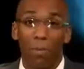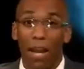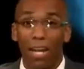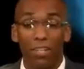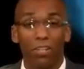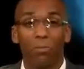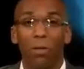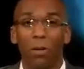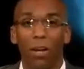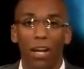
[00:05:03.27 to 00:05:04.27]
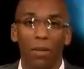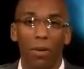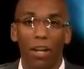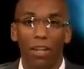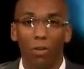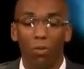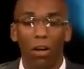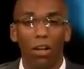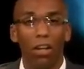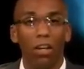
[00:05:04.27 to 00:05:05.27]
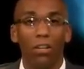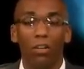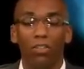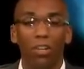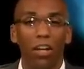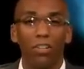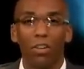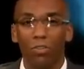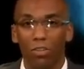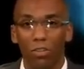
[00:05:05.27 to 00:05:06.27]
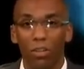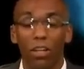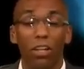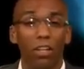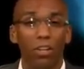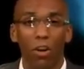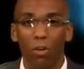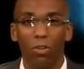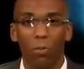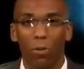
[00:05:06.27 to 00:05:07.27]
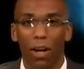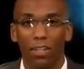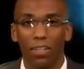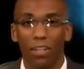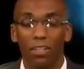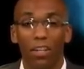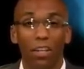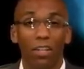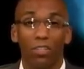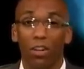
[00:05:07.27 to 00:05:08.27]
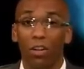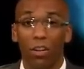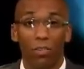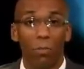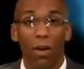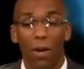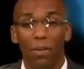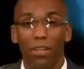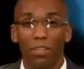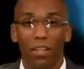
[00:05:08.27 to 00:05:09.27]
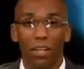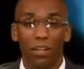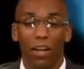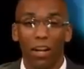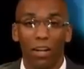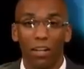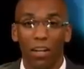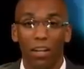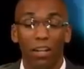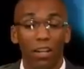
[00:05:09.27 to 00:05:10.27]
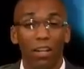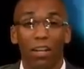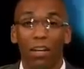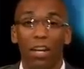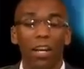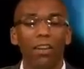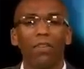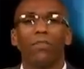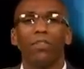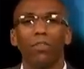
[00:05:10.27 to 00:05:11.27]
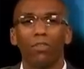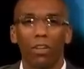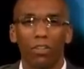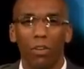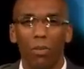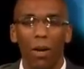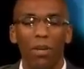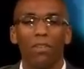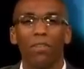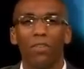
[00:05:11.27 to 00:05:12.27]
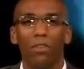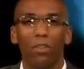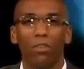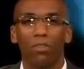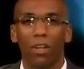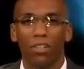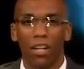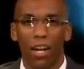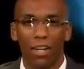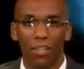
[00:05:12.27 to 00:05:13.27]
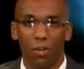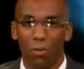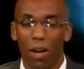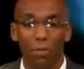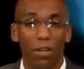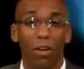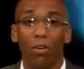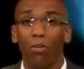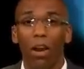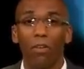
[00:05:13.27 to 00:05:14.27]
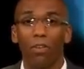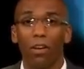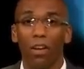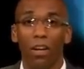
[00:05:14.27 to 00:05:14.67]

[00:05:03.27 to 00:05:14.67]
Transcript: bag, disappear anybody they want, no judge, no jury, no due process. So if Obama doesn't like your haircut, even if you do trust Obama, even if you do trust guys like Romney or whoever,